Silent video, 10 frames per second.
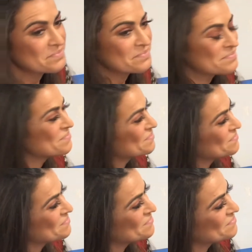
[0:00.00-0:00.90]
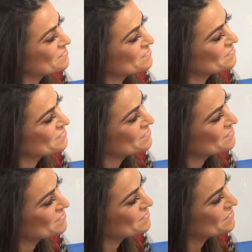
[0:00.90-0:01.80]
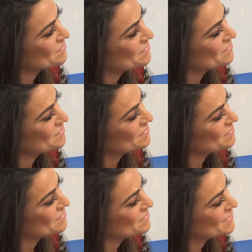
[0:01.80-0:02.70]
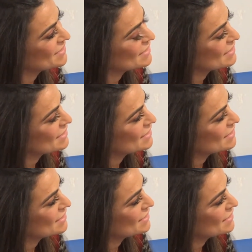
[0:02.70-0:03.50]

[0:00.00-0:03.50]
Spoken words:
(silent)